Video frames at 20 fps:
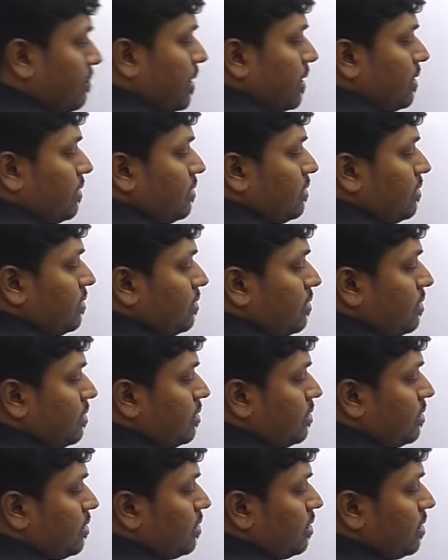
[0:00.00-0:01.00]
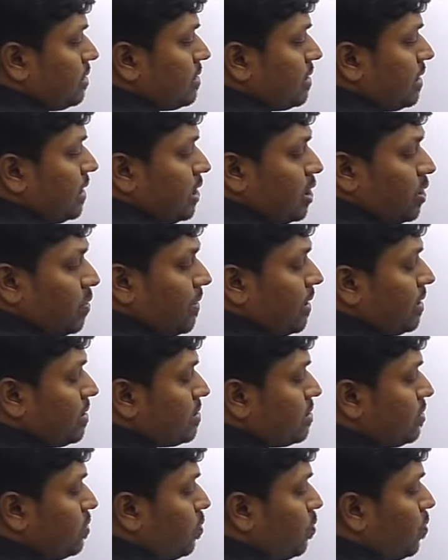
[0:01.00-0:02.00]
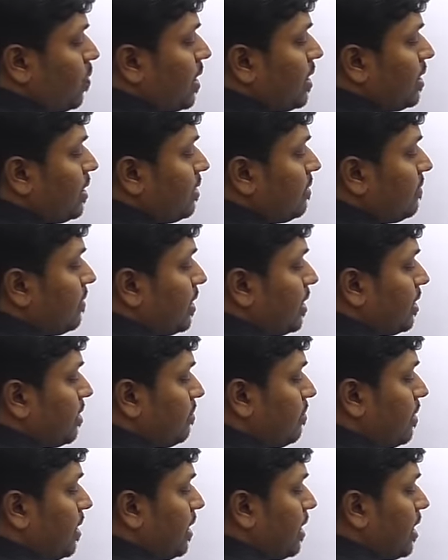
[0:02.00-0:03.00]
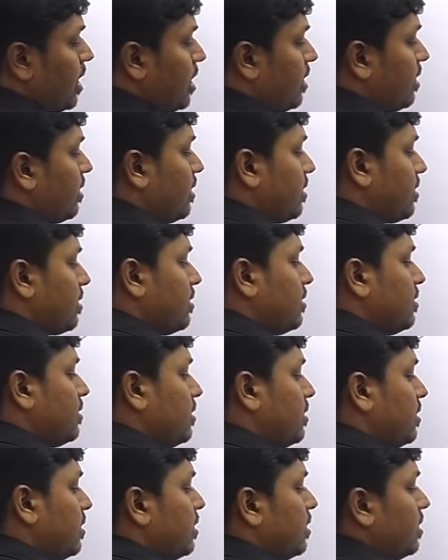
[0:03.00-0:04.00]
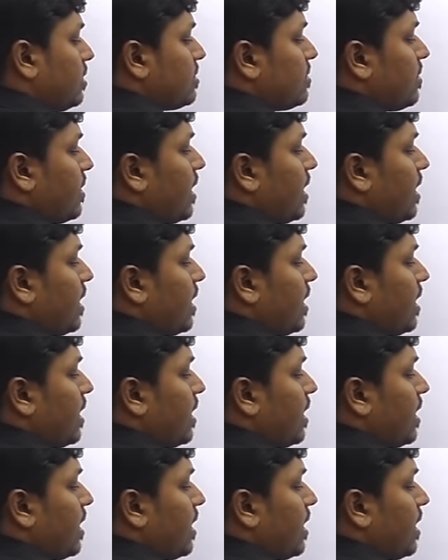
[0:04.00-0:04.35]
man is equals to 1 divided by 100. So